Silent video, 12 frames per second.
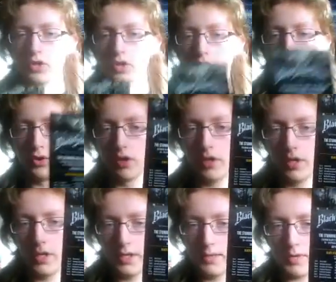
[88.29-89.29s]
cool
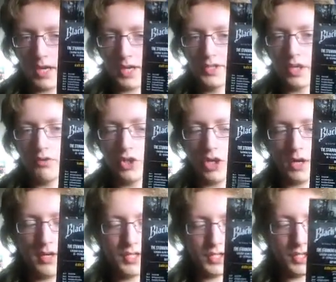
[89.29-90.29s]
Blackstone
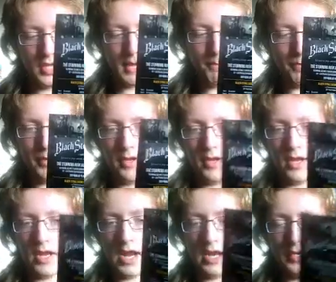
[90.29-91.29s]
Cherry slip,
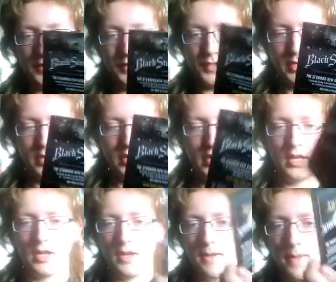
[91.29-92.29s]
and
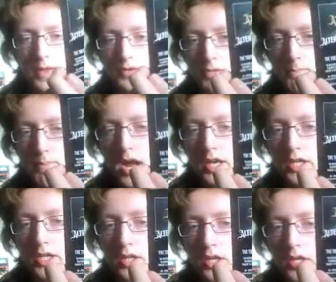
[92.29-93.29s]
there's the
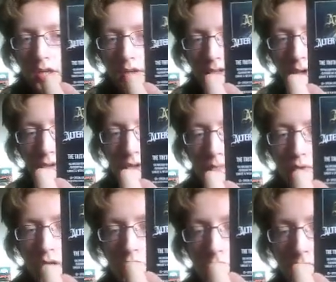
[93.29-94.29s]
back, it's Alter
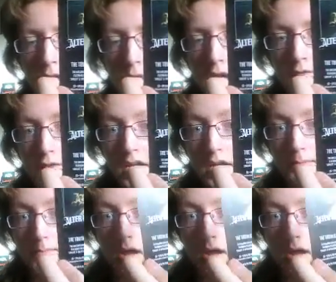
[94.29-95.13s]
Bridge and Theory of a Dead